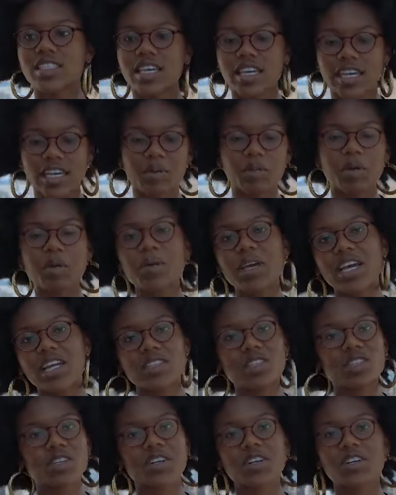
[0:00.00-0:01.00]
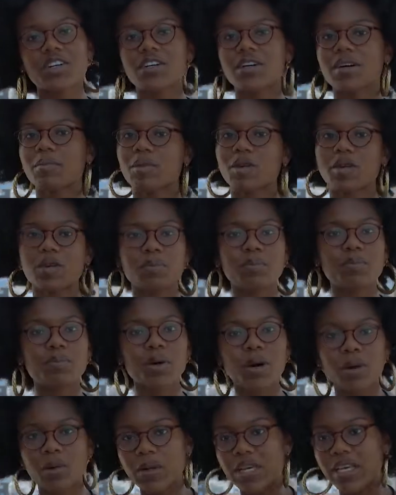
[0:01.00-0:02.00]
Like, I'm a painter, I'm a
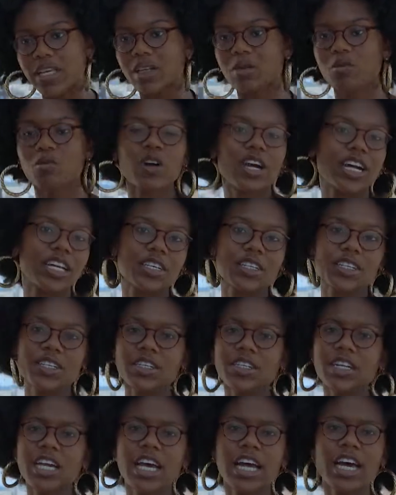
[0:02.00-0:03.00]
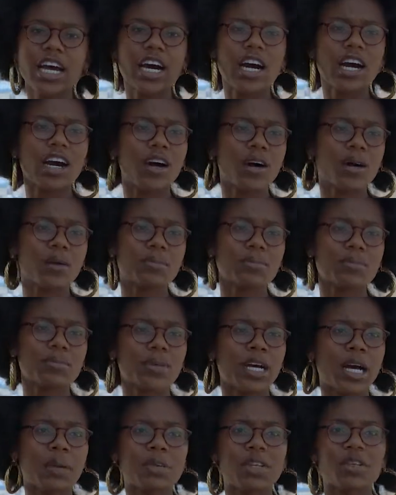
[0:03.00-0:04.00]
poet, writer, I'm
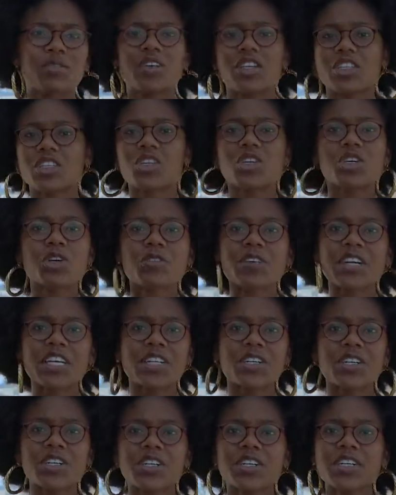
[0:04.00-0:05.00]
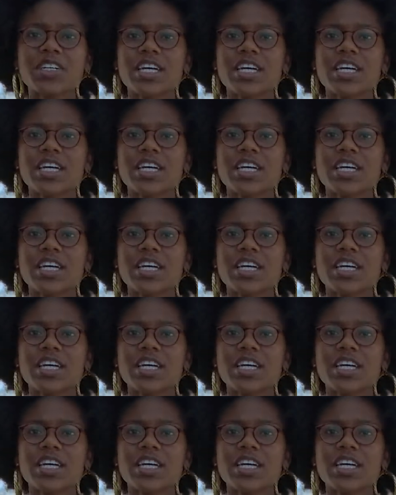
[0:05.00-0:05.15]
an event curator.